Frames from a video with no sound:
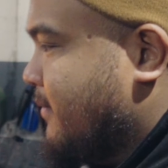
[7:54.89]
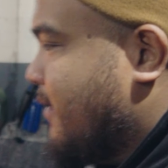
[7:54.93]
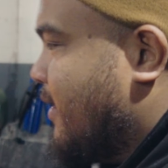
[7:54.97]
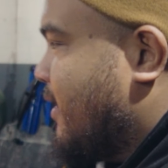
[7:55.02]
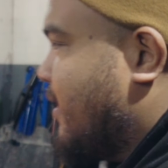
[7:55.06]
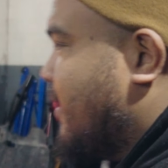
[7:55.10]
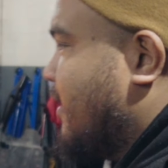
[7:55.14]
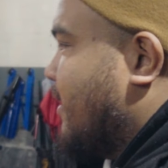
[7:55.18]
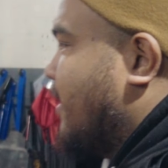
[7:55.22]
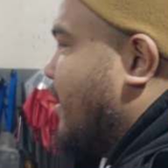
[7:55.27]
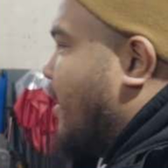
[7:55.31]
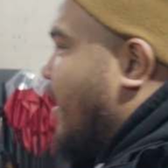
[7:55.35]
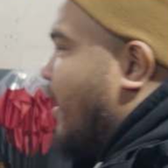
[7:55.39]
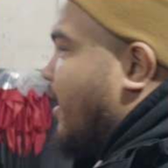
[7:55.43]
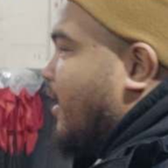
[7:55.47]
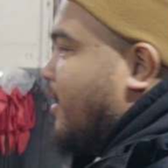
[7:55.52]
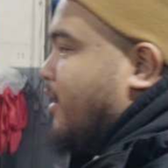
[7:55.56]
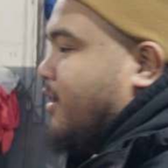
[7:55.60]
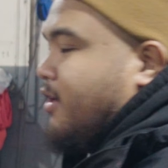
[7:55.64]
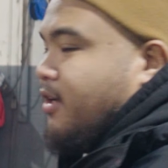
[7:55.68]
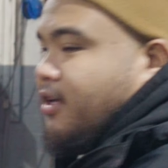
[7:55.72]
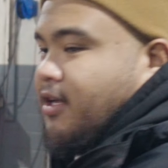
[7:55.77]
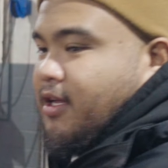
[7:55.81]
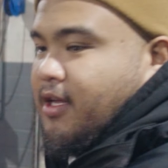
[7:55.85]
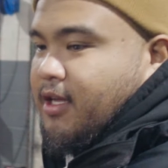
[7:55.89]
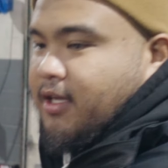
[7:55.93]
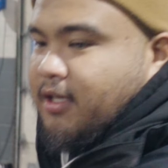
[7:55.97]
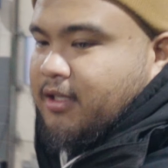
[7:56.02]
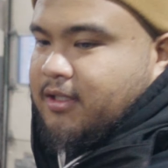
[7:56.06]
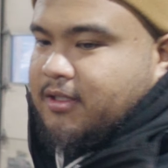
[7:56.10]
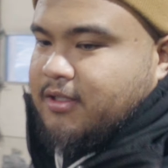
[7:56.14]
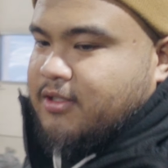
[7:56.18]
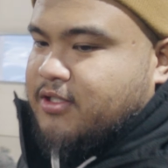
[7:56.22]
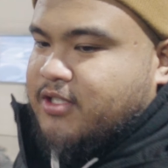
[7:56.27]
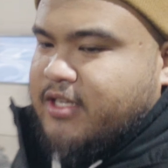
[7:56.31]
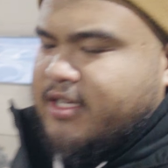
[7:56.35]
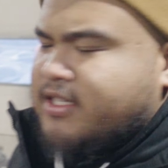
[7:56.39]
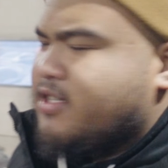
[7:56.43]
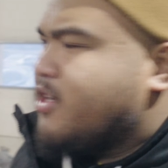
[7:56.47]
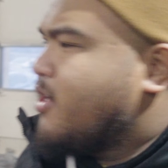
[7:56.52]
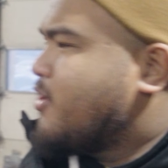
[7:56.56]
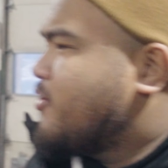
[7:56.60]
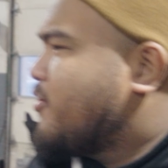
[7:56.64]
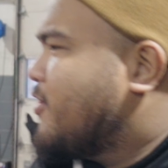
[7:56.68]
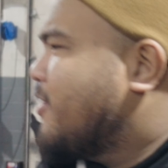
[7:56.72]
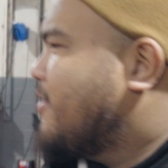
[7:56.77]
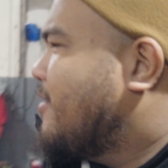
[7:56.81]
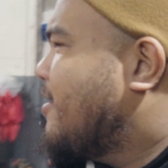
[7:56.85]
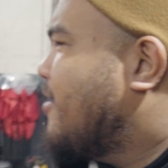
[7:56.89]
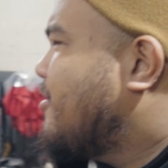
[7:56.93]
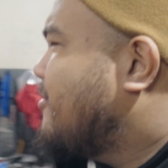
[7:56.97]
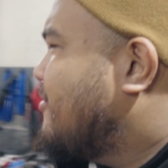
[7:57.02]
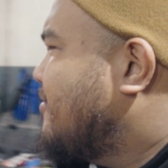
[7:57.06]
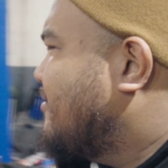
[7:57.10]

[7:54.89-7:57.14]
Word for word: What are we going for? six hundred? No?